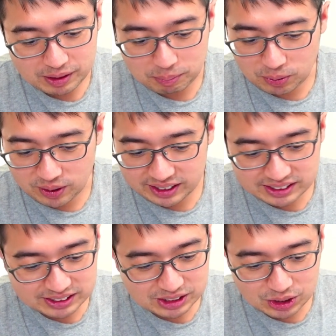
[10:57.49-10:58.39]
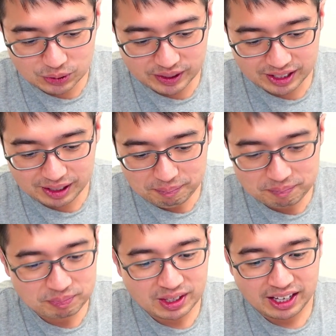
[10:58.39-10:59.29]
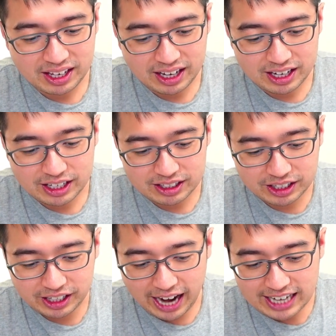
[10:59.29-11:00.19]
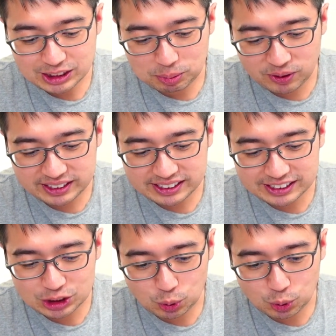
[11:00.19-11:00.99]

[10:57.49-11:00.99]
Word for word: The price is going up. The ask price is